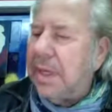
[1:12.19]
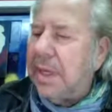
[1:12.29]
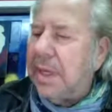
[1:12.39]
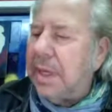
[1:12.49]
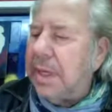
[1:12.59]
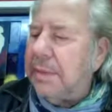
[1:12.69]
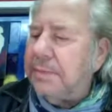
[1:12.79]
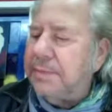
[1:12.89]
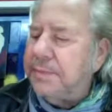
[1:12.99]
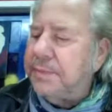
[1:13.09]

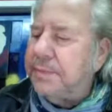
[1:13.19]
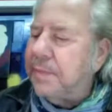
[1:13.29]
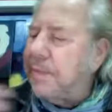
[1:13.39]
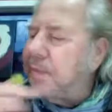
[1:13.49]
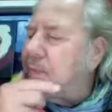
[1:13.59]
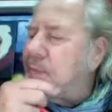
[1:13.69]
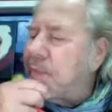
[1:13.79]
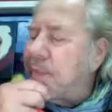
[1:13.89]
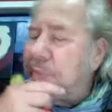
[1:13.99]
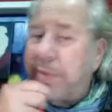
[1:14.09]
Um,
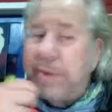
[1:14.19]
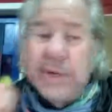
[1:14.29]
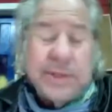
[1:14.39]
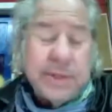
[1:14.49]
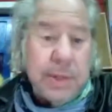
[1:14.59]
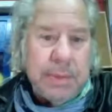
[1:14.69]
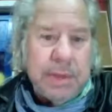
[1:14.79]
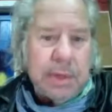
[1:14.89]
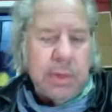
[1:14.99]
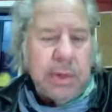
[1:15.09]
there is going to be
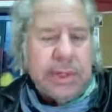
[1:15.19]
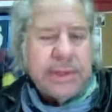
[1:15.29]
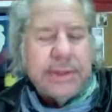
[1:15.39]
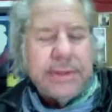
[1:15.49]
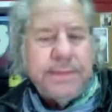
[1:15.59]
a quiz.